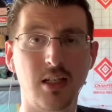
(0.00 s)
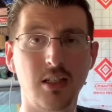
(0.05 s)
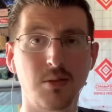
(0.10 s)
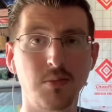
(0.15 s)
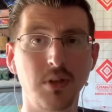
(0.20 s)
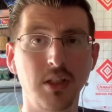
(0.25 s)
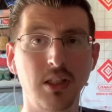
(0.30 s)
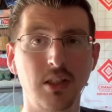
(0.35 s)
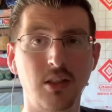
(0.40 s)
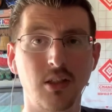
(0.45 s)
to
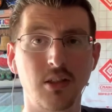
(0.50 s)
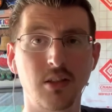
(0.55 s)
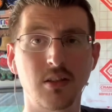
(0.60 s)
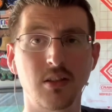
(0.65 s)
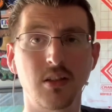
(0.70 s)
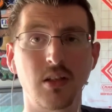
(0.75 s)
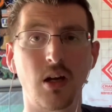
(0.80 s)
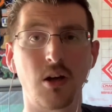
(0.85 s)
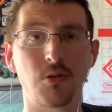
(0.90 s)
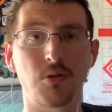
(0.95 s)
be,
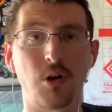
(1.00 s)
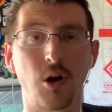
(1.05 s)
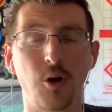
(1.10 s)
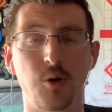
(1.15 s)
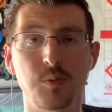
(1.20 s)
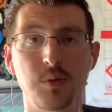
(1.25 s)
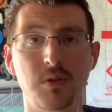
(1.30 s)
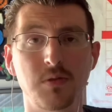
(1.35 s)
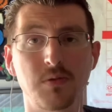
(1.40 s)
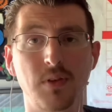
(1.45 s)

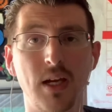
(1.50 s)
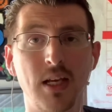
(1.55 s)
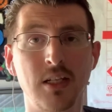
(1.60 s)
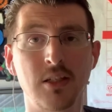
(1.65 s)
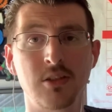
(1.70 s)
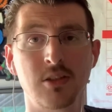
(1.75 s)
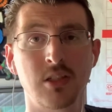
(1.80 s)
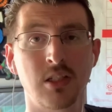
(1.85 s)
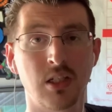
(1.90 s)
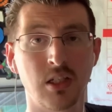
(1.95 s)
home
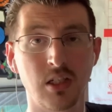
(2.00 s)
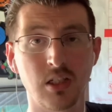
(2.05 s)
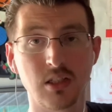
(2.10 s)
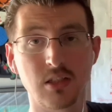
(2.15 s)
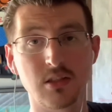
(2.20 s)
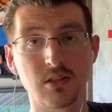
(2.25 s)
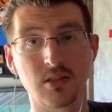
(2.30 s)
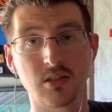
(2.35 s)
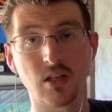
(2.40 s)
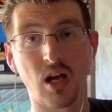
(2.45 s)
defense,
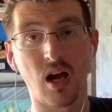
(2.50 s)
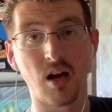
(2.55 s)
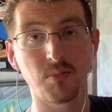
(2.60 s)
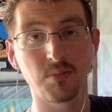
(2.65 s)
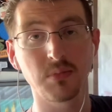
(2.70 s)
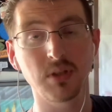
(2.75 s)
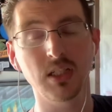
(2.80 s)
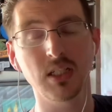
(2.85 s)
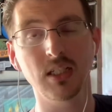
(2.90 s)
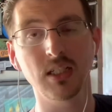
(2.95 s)

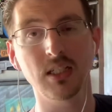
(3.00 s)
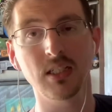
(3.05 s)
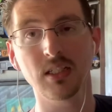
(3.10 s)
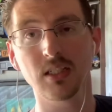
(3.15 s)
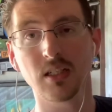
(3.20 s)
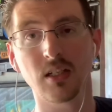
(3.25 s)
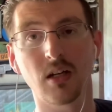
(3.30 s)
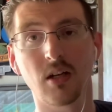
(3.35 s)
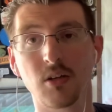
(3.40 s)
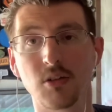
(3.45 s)
zombie,
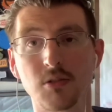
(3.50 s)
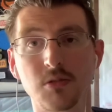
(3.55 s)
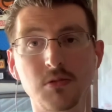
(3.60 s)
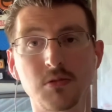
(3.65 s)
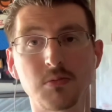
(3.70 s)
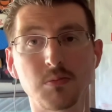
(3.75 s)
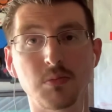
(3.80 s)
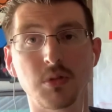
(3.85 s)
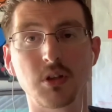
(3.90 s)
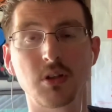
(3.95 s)

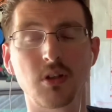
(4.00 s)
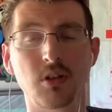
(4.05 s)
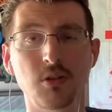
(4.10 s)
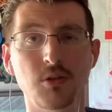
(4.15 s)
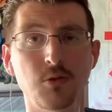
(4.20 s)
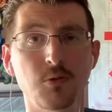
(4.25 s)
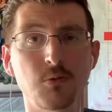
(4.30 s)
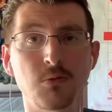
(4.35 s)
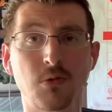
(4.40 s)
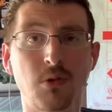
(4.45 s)

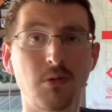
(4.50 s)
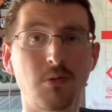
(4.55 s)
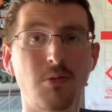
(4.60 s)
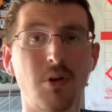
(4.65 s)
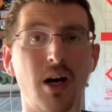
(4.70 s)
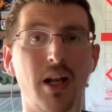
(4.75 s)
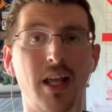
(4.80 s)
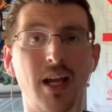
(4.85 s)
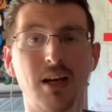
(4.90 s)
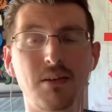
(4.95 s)
boogaloo,
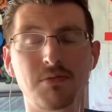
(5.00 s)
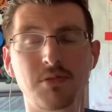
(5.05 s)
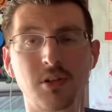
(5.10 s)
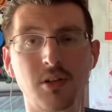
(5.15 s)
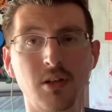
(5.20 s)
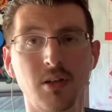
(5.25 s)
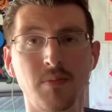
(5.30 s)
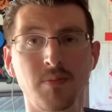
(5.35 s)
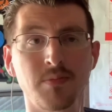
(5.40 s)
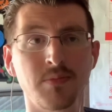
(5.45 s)
whatever.